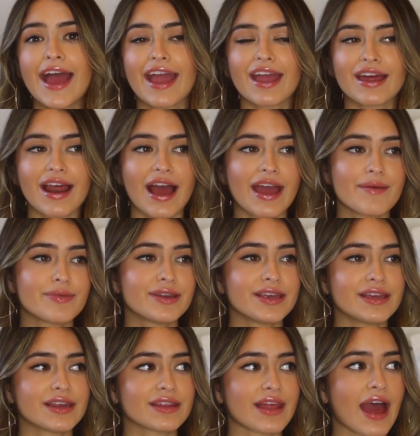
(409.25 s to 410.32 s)
and I have been
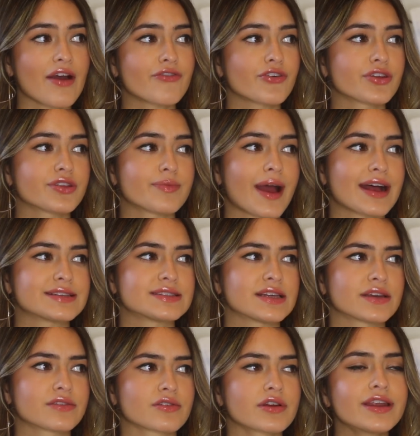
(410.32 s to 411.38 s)
eating that for the past
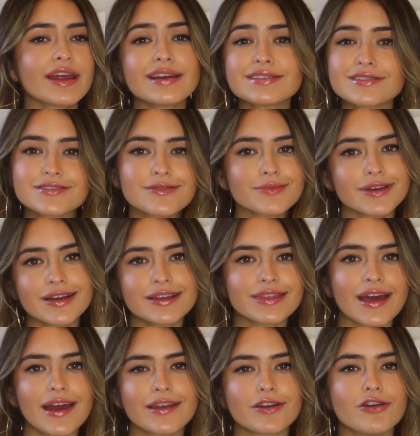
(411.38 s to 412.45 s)
like three days or something like
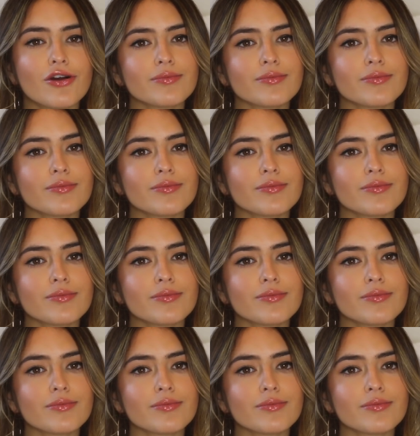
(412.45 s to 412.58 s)
that and it